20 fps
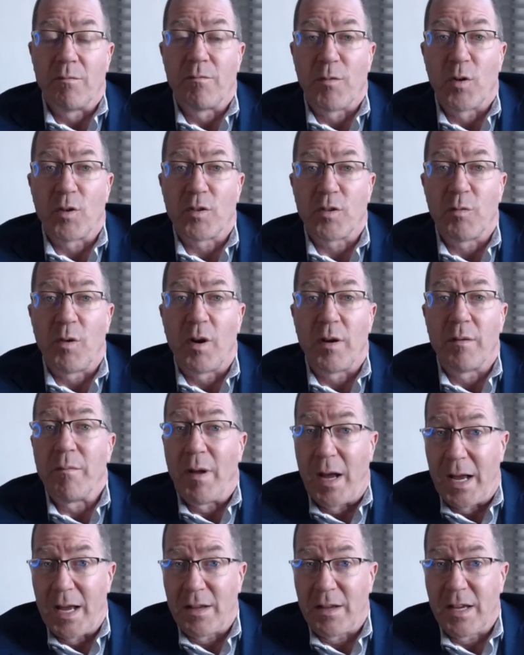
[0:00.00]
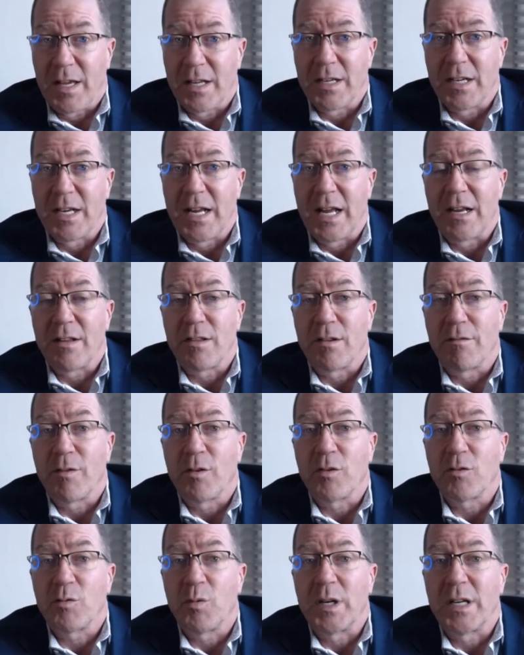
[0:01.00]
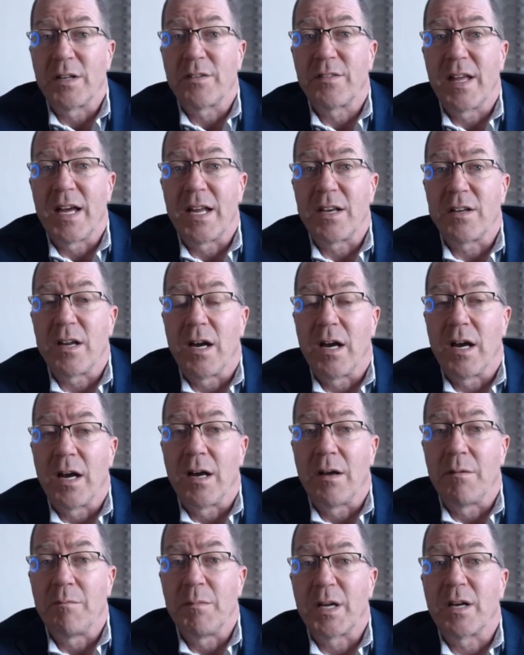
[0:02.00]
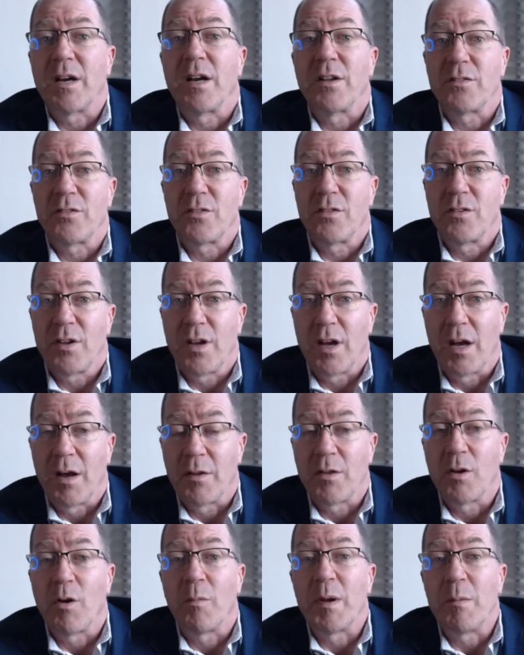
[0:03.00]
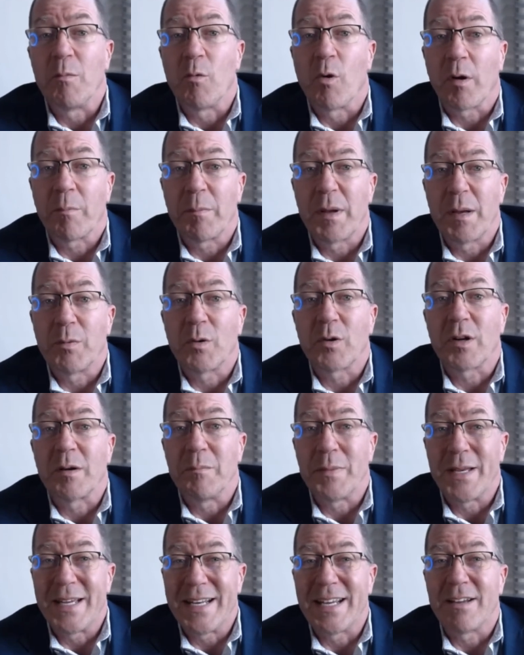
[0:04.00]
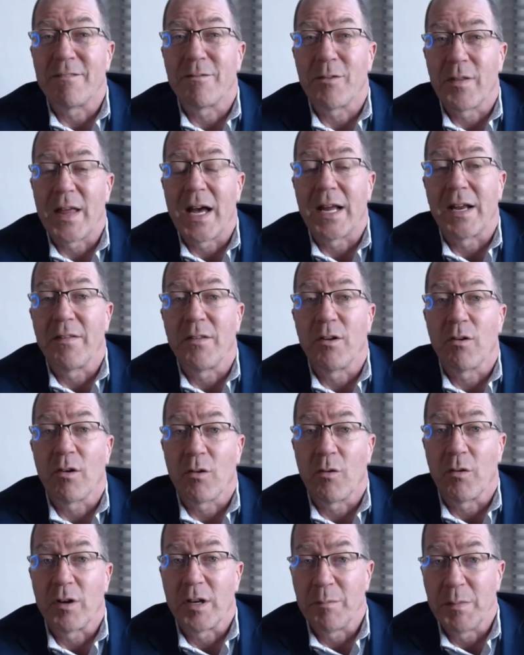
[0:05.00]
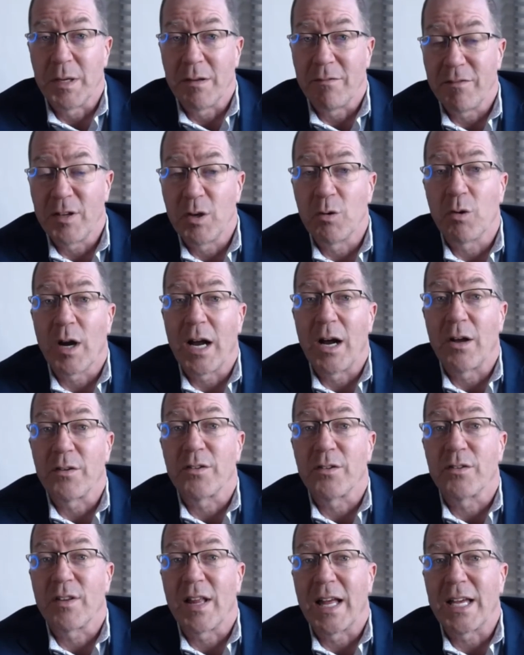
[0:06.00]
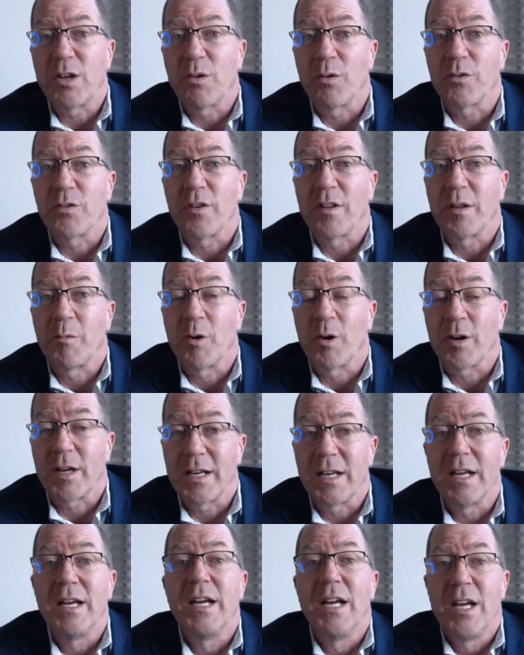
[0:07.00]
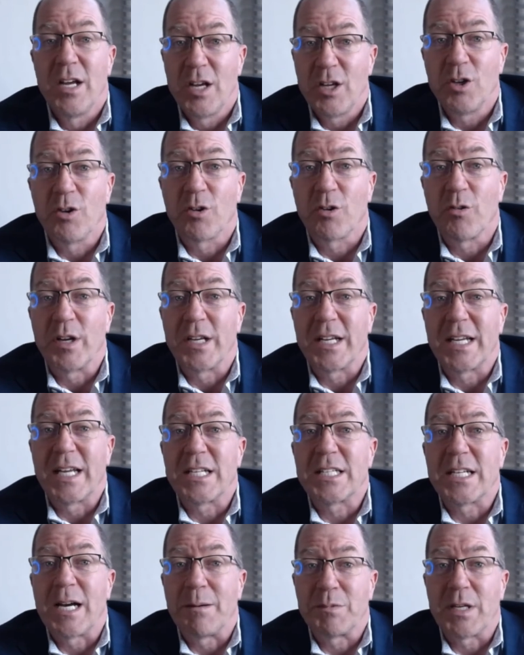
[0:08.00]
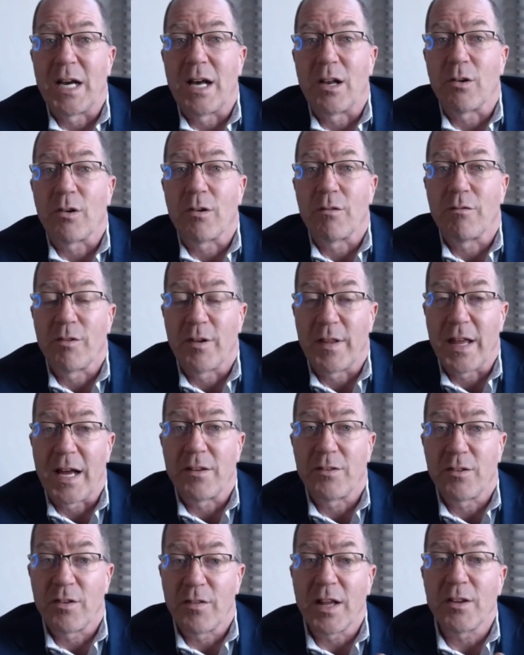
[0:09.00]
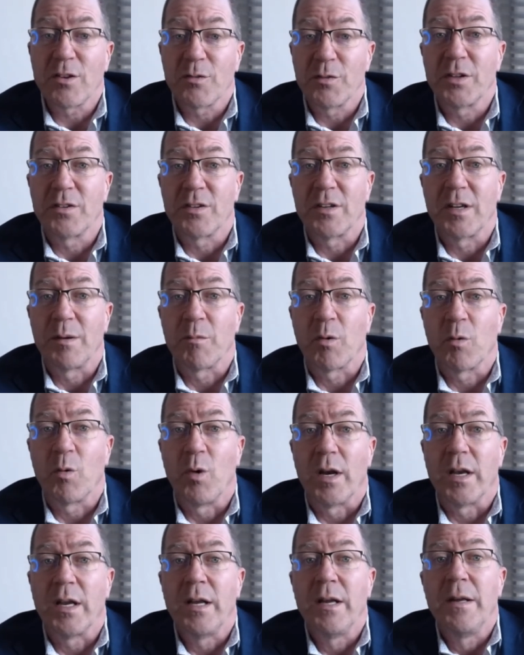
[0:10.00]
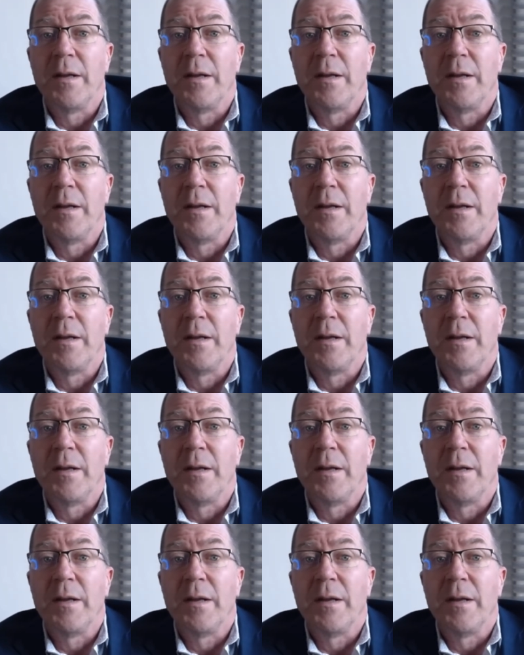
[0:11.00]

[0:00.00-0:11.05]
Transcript: First of all, I hinted at it. The first one is that because there'll be more people competing for that, and there are going to be fewer houses like yours on the market, you're going to get top dollar for that. So that's reason number one.